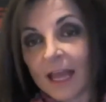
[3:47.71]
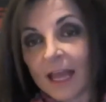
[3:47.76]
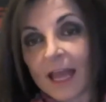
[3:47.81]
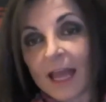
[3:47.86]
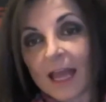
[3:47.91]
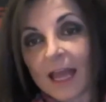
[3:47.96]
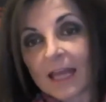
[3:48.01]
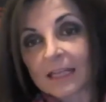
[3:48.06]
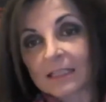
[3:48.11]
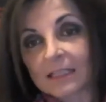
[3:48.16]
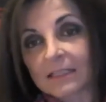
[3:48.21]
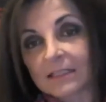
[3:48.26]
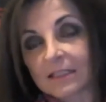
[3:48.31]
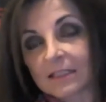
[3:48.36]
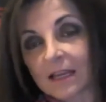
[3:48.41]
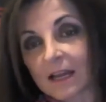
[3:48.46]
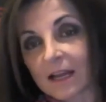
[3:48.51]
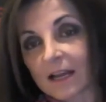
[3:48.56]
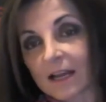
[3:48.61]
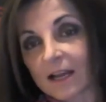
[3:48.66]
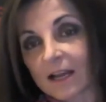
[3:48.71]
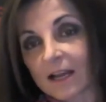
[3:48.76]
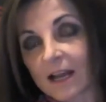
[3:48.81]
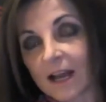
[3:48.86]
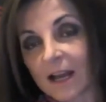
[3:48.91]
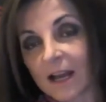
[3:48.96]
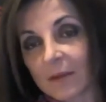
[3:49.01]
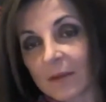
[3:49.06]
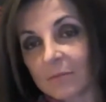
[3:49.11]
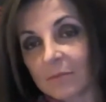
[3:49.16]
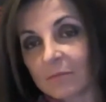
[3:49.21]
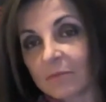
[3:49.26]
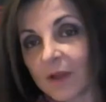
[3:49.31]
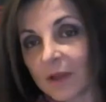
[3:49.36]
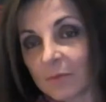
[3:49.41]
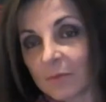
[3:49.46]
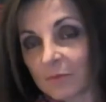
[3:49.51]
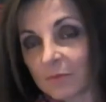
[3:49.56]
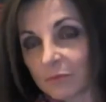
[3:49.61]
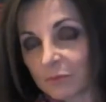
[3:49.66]
And
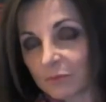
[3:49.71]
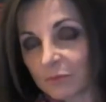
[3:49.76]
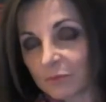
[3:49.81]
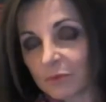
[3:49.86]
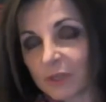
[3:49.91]
I'm